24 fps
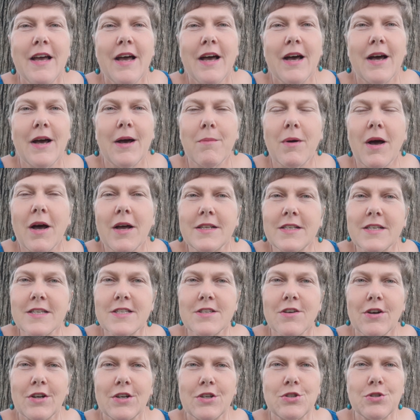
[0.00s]
I
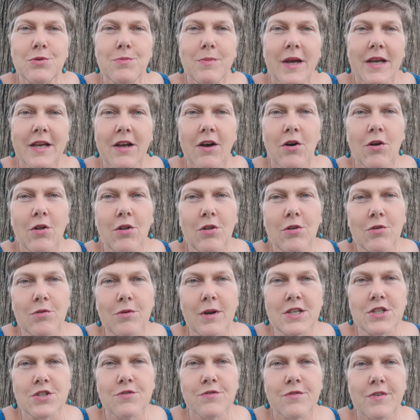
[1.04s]
decided to make a whole
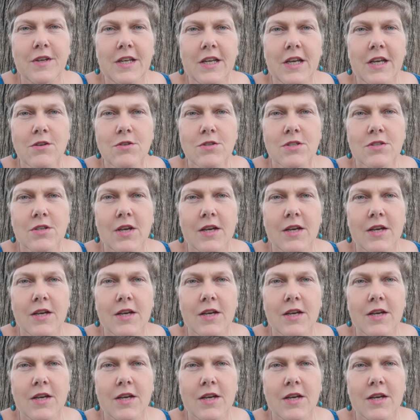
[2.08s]
range of videos,